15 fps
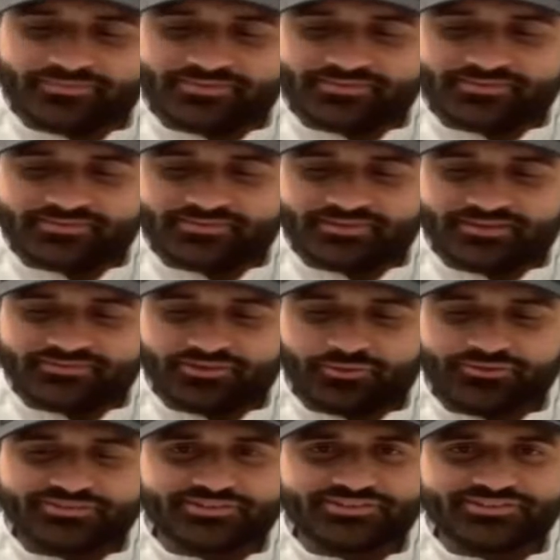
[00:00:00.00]
it's always
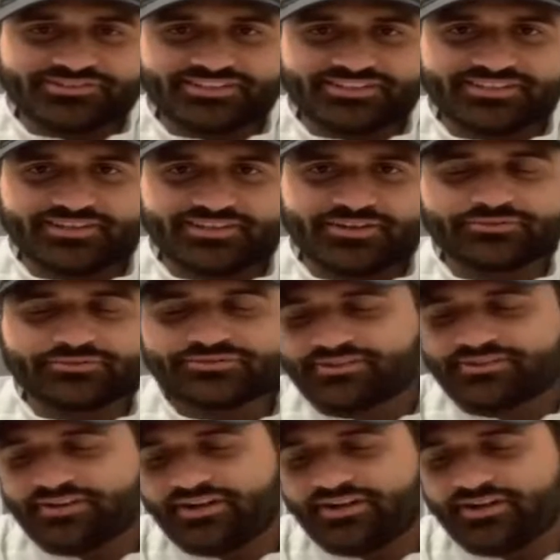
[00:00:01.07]
good to see you, Coach.
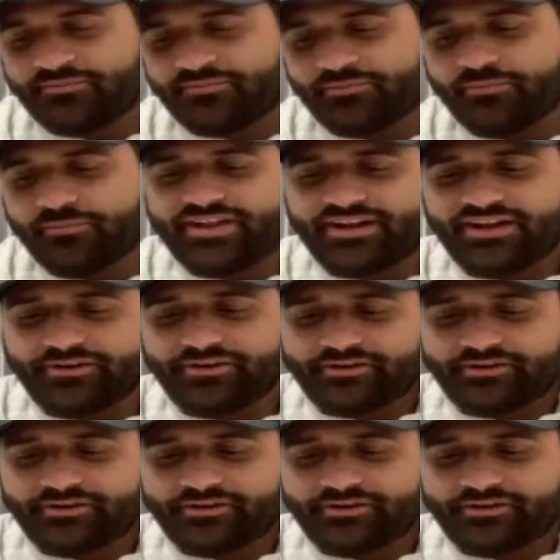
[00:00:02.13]
From there,